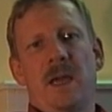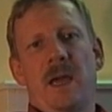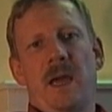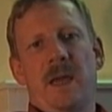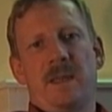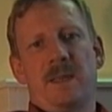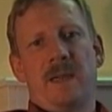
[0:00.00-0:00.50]

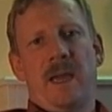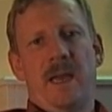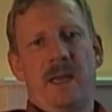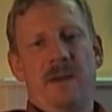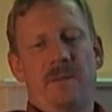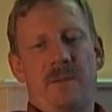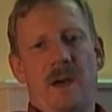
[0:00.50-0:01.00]
has a
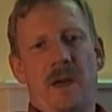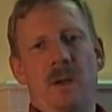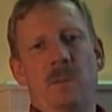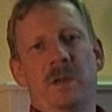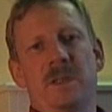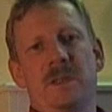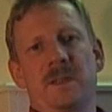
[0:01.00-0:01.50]
header file
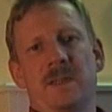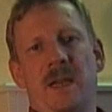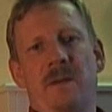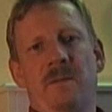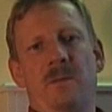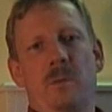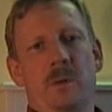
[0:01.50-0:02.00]
which is
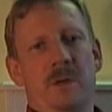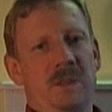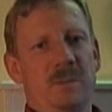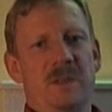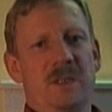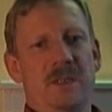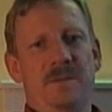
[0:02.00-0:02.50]
then for a
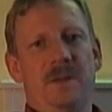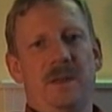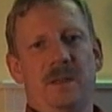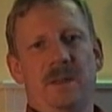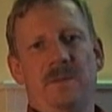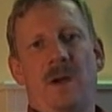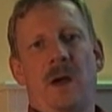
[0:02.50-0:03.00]
specific
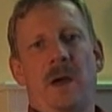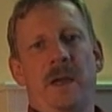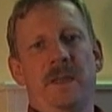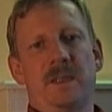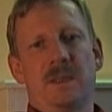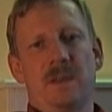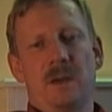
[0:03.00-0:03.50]

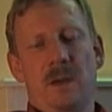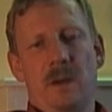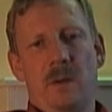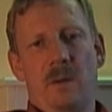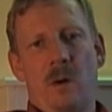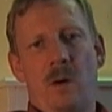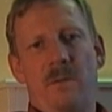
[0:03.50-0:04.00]
device
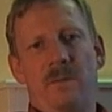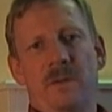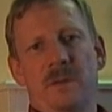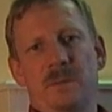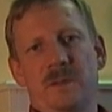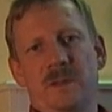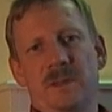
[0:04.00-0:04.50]
of a
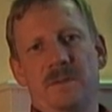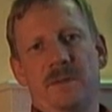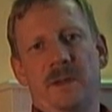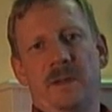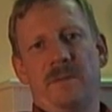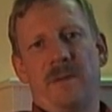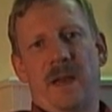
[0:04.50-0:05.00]

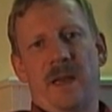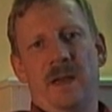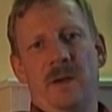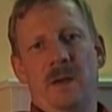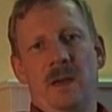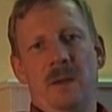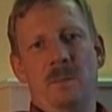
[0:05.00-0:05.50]
specific
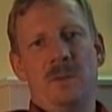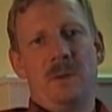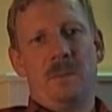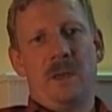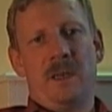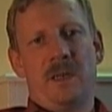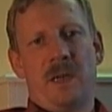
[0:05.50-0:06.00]
vendor
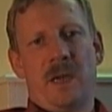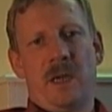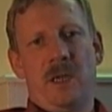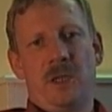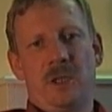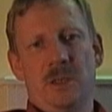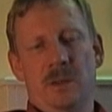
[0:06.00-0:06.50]

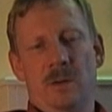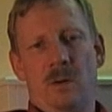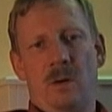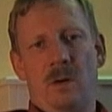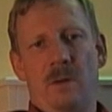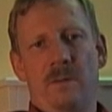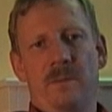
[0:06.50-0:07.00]
implementation
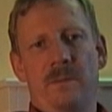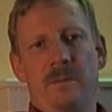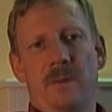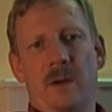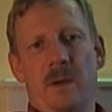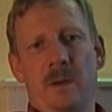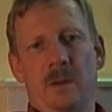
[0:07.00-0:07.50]
of
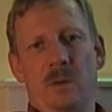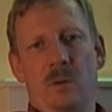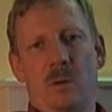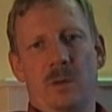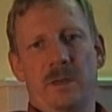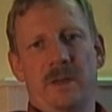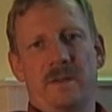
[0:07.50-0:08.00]

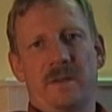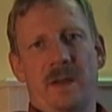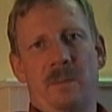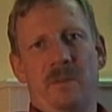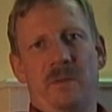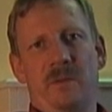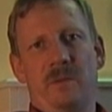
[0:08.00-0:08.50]

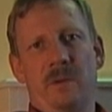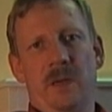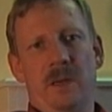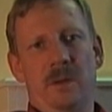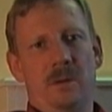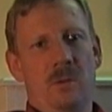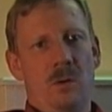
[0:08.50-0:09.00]

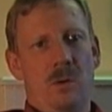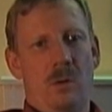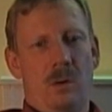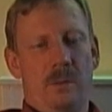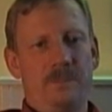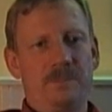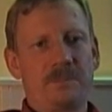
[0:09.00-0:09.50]
Cortex-M3
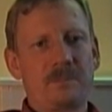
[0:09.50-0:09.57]
core,